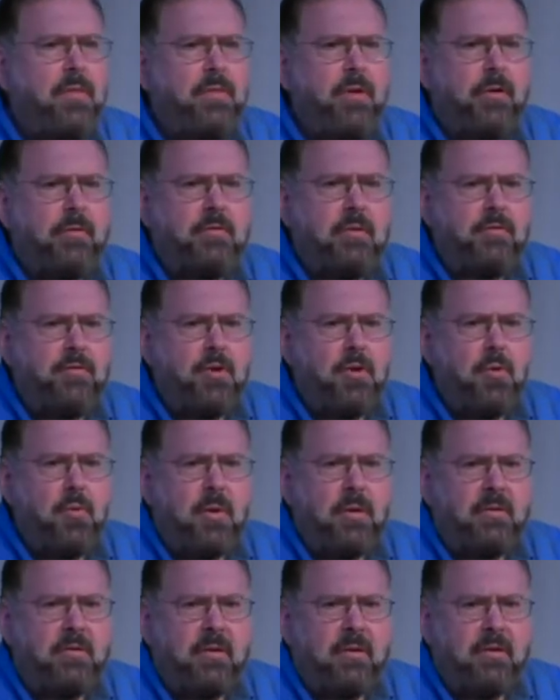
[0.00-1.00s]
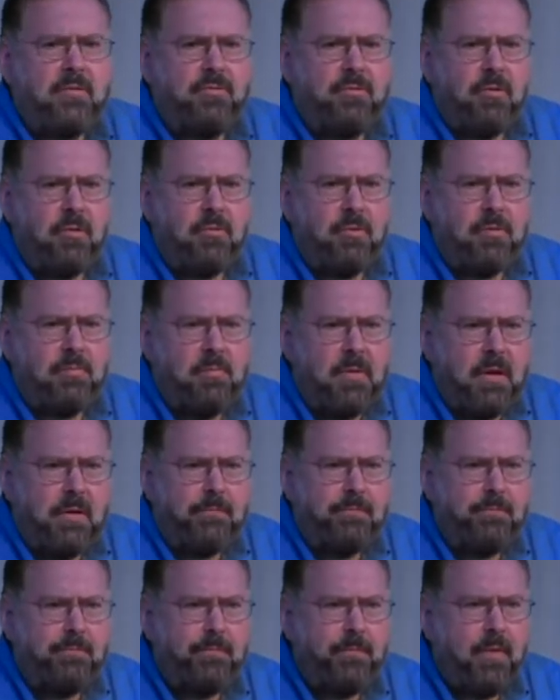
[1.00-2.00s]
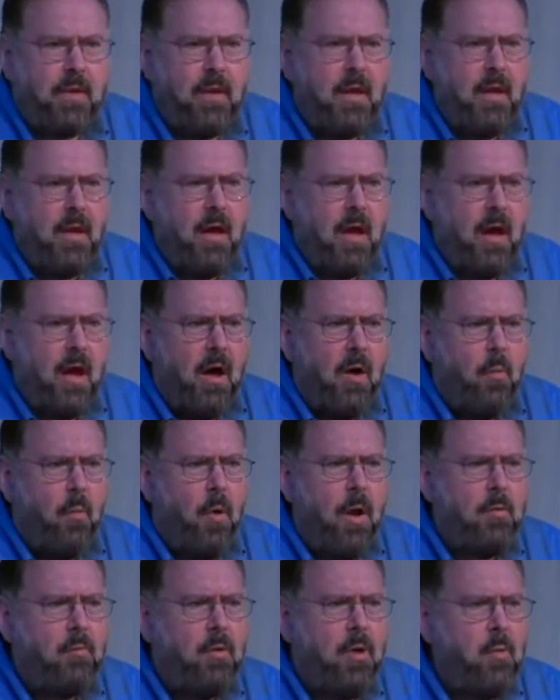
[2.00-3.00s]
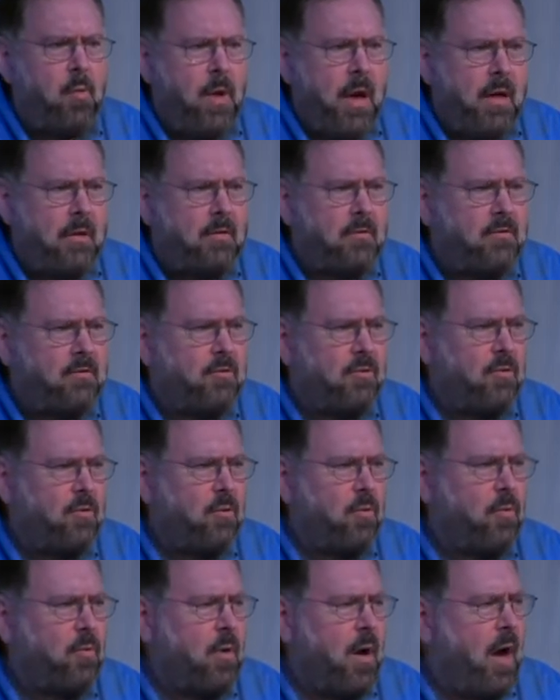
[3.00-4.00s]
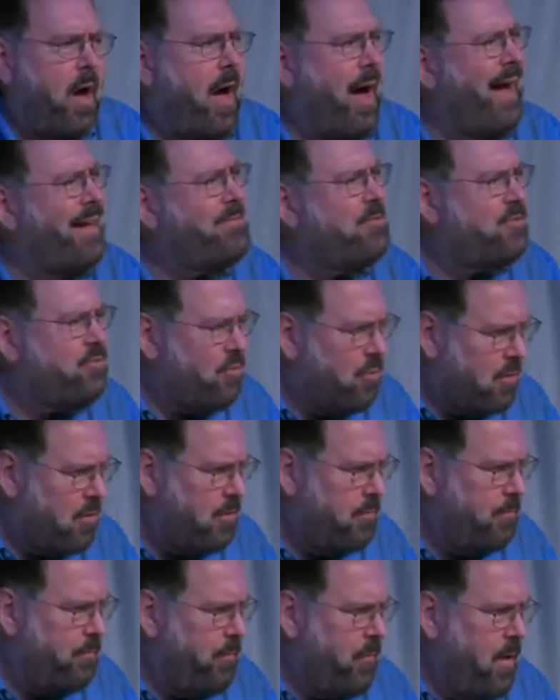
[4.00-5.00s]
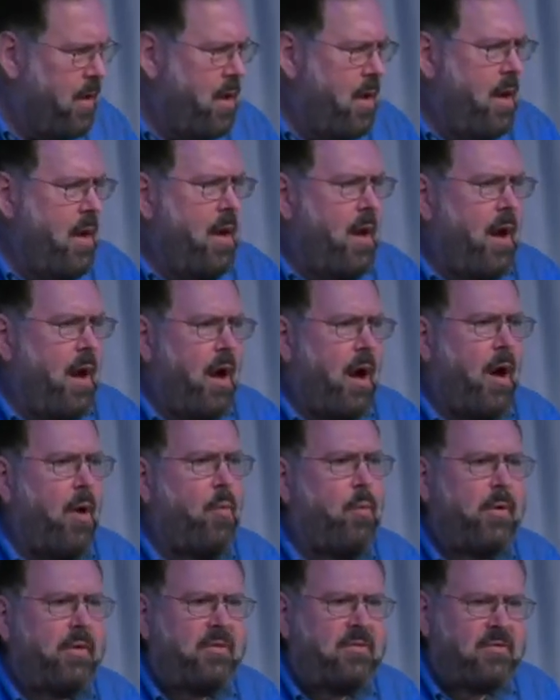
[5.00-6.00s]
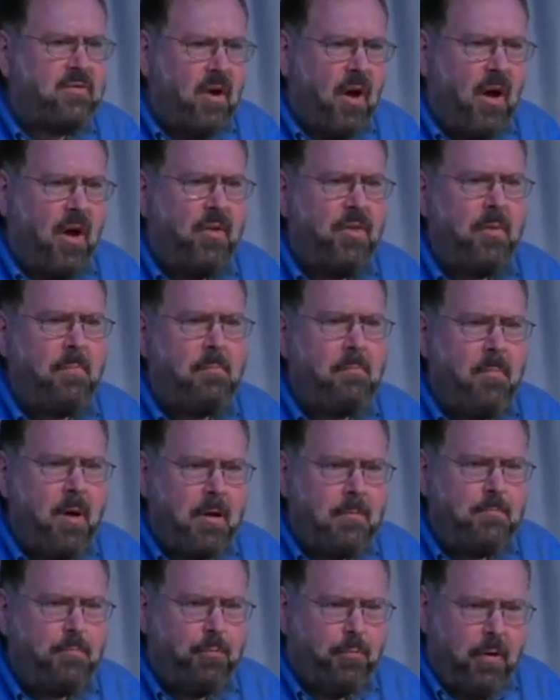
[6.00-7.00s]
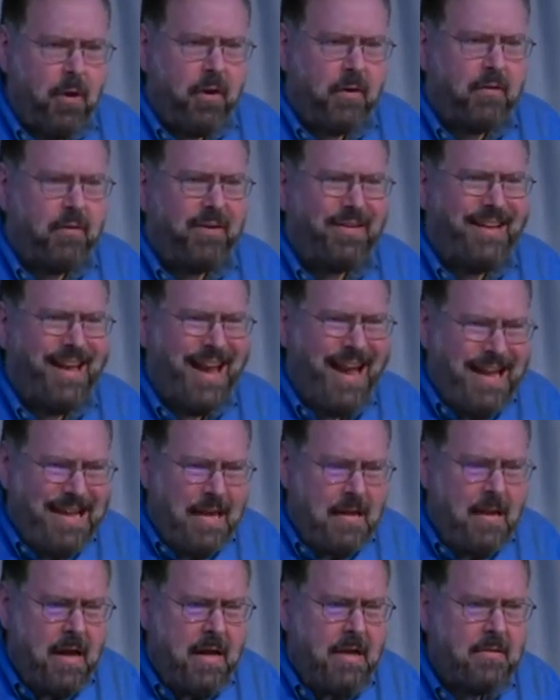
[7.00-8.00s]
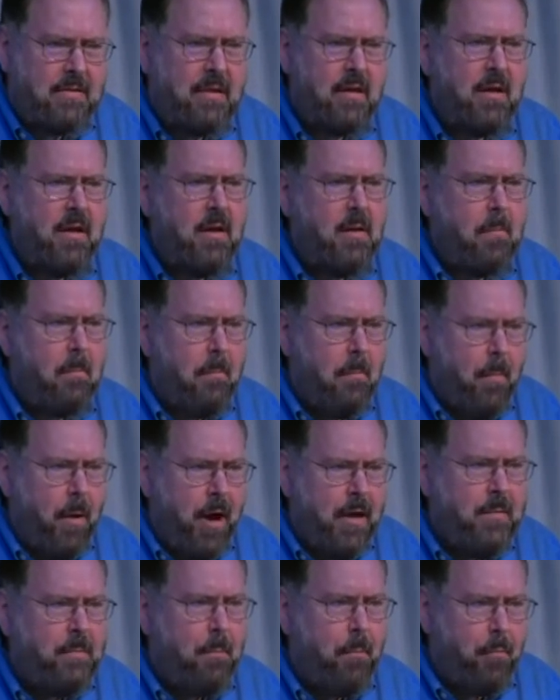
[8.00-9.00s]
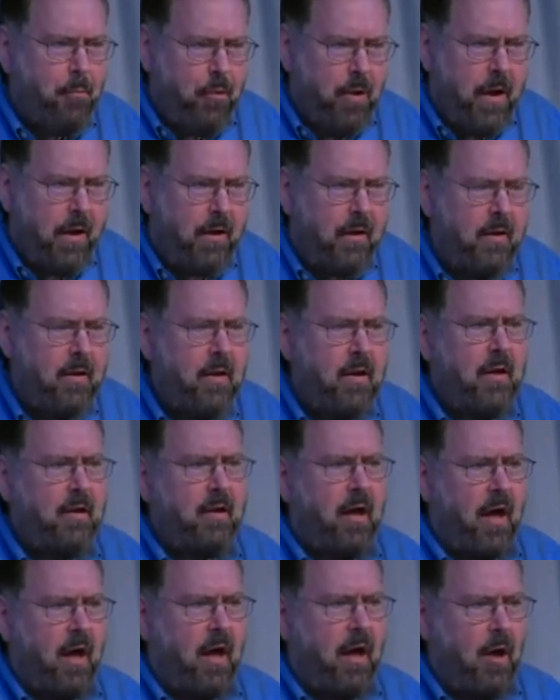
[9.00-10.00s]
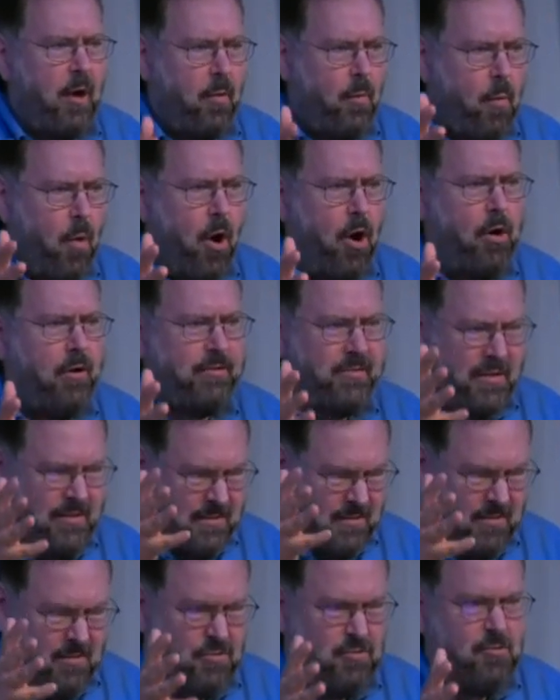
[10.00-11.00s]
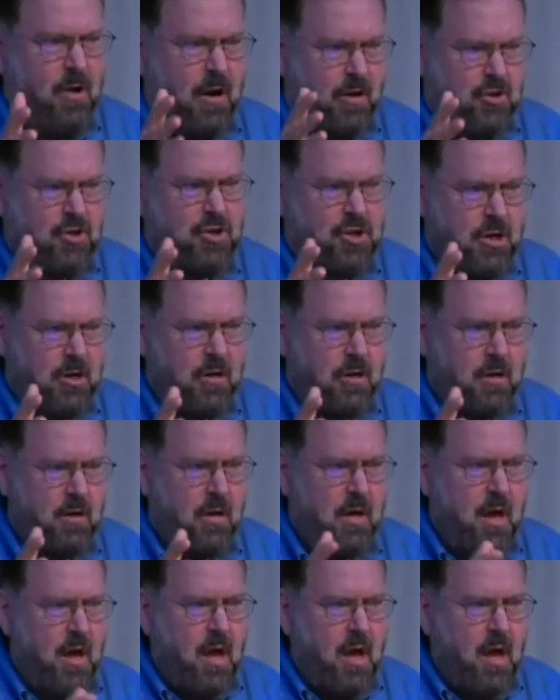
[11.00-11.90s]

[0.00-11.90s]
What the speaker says: Those of you who went to Israel with me, when we went to Hatzor, we saw the mud brick, the Canaanite mud brick walls and structure.